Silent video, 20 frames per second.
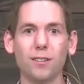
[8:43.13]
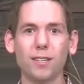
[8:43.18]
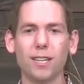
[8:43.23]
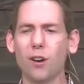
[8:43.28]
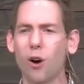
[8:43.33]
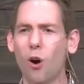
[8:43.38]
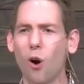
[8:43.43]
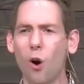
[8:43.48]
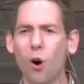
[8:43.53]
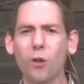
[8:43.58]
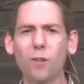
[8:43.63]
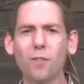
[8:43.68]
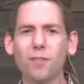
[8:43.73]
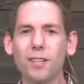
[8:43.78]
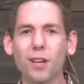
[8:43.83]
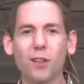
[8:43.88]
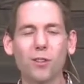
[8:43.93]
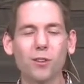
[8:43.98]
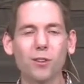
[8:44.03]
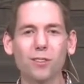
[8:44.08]
then all of
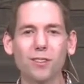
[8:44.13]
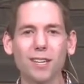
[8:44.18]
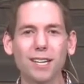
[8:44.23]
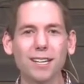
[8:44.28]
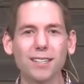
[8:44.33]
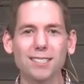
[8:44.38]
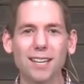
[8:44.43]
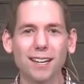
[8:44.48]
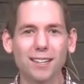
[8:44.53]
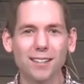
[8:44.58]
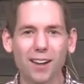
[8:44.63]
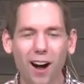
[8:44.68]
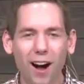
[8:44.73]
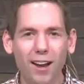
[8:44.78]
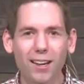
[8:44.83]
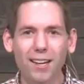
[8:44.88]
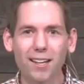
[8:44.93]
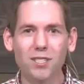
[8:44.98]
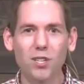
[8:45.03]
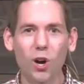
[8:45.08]
the other things that
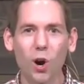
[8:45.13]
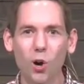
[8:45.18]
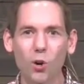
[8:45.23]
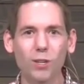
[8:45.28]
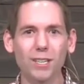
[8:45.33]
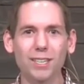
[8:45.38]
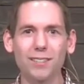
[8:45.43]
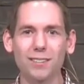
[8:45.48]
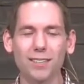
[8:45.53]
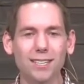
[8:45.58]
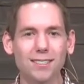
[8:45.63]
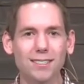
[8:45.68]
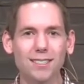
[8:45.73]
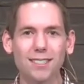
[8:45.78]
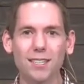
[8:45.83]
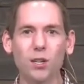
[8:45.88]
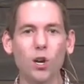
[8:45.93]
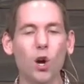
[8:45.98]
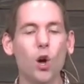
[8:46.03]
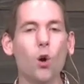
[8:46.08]
God has already
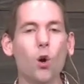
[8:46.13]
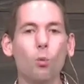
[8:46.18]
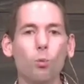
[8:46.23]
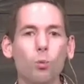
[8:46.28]
listed